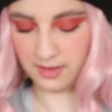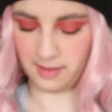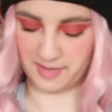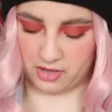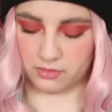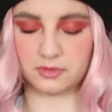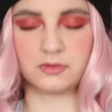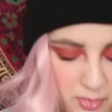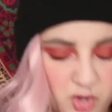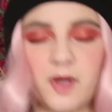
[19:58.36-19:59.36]
I'm out.
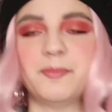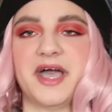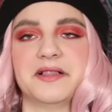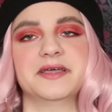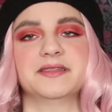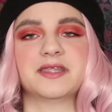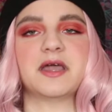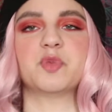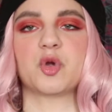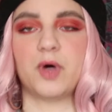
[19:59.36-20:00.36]
Number one palette, the
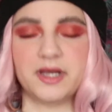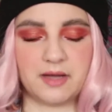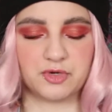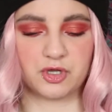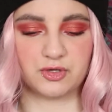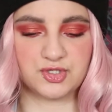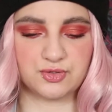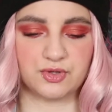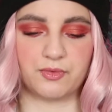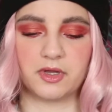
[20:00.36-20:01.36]
number one I would go
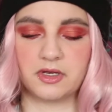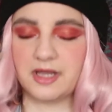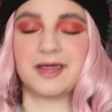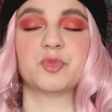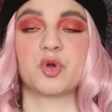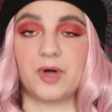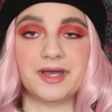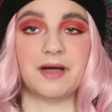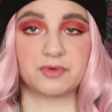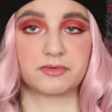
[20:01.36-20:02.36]
to, the number one
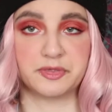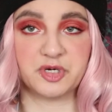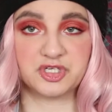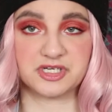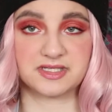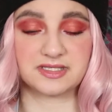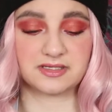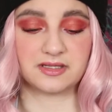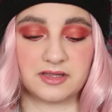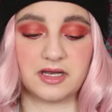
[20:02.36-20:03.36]
I would repurchase,
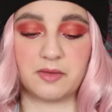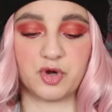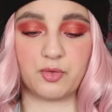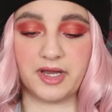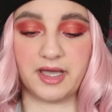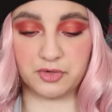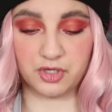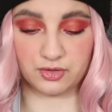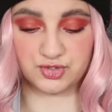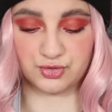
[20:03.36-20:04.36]
the number one I would
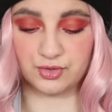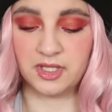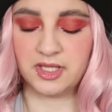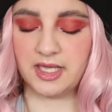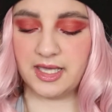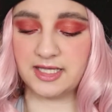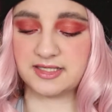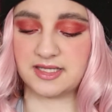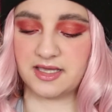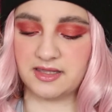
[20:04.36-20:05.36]
go to
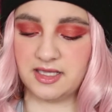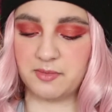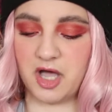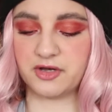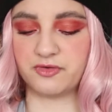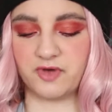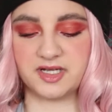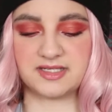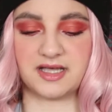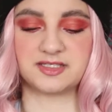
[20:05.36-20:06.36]
is the Modern
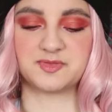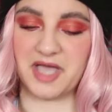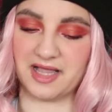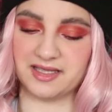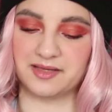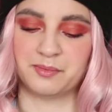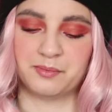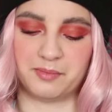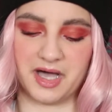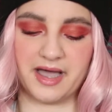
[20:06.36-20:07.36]
Renaissance palette
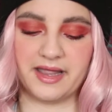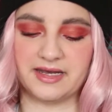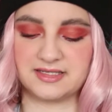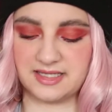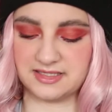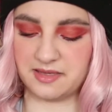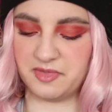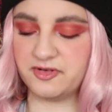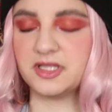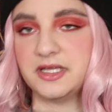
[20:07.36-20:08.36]
by Anastasia
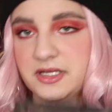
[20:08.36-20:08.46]
Beverly